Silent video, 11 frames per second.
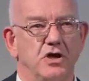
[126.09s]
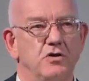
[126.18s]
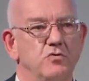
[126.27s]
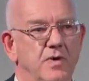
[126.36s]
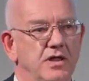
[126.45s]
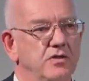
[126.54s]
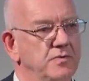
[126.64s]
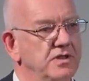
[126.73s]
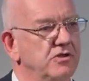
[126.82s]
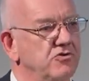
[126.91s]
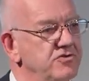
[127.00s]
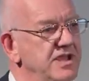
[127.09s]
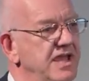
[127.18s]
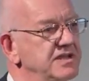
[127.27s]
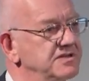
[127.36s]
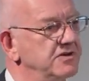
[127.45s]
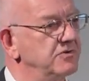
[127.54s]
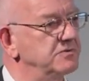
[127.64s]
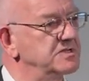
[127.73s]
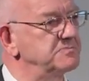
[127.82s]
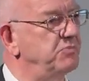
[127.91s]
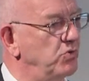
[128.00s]
oh, well, we'll create a
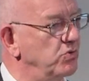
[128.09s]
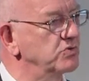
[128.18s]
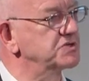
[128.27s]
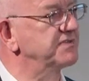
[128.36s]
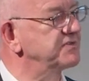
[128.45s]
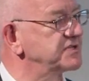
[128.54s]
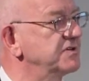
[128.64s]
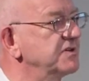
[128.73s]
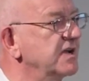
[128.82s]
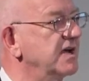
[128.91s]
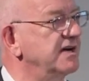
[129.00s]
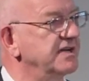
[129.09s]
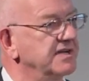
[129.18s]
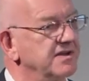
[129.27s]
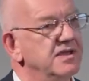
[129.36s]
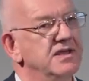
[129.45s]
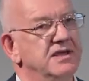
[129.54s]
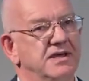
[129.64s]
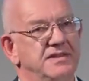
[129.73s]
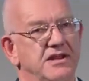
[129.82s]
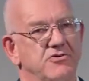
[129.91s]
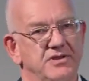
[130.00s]
sport of a certain kind
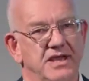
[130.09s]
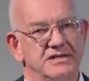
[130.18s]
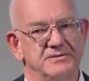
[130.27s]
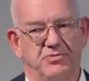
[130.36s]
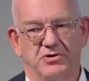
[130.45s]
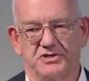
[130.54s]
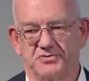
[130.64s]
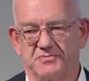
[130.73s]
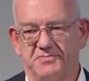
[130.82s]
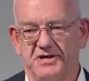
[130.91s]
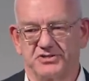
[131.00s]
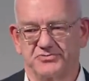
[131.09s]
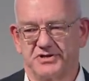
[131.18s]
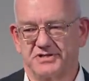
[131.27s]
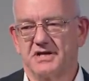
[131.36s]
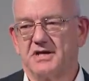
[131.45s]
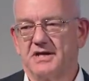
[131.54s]
and then create a body to administer it.